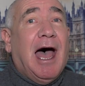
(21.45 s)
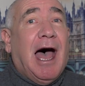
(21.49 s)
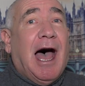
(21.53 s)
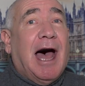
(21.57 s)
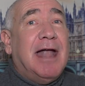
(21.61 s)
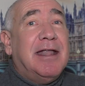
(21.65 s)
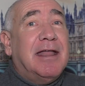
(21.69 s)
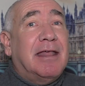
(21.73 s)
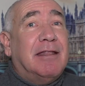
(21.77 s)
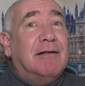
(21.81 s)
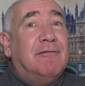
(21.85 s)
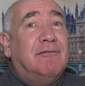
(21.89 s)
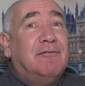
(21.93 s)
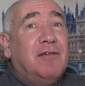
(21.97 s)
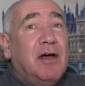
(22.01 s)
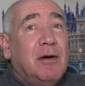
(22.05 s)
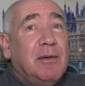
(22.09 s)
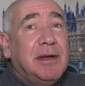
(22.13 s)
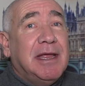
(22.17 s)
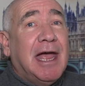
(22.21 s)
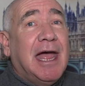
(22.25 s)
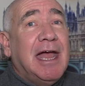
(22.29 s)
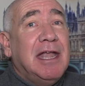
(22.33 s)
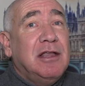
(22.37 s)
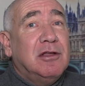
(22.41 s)
And at the
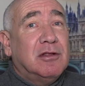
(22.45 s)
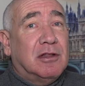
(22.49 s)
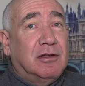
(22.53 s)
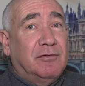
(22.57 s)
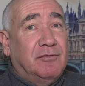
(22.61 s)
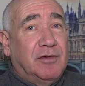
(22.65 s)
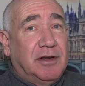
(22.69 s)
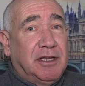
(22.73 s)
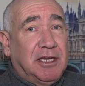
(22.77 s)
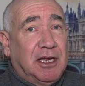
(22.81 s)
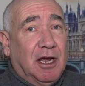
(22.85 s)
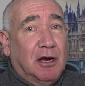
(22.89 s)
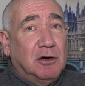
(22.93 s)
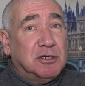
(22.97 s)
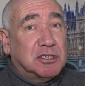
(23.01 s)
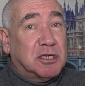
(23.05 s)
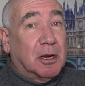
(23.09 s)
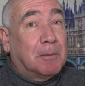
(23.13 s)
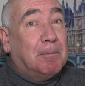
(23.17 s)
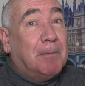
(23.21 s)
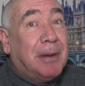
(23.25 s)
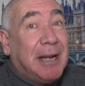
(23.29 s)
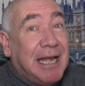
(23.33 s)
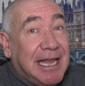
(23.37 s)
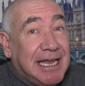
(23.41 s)
very end of the video, so
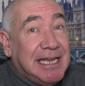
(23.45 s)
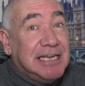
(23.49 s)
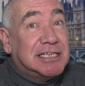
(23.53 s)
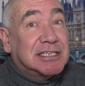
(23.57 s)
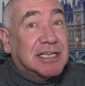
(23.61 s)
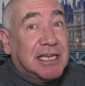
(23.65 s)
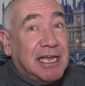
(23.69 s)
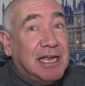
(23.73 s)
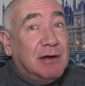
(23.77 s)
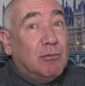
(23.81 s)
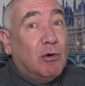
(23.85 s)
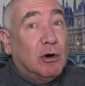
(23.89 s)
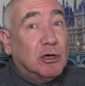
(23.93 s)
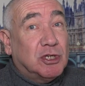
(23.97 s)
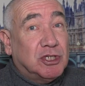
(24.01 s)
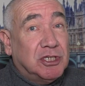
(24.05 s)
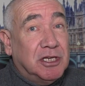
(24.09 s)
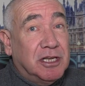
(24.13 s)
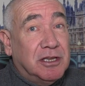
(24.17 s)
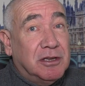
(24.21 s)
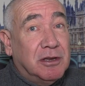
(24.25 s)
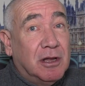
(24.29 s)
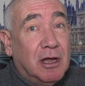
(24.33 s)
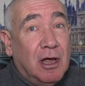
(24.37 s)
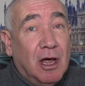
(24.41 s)
please keep
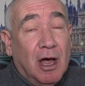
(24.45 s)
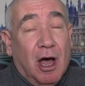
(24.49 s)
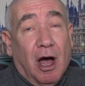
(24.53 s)
watching,